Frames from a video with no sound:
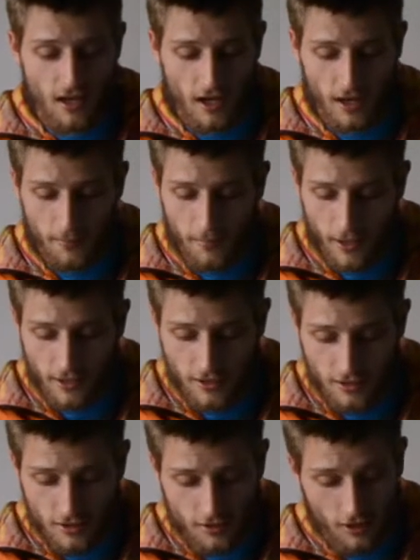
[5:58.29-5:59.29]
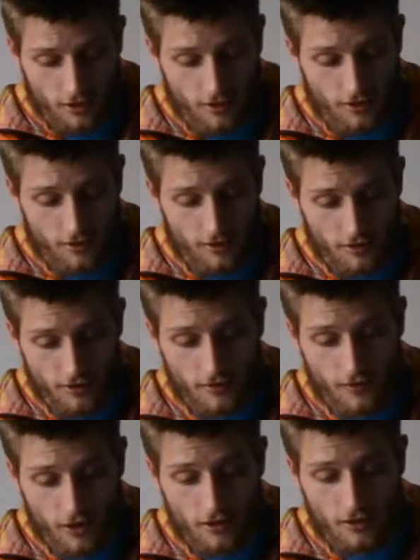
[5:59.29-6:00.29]
And
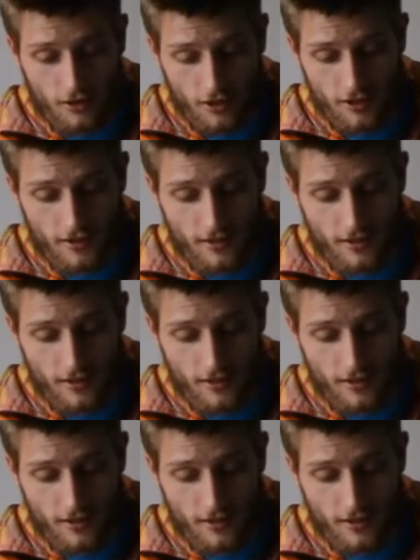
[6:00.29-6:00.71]
you've got to learn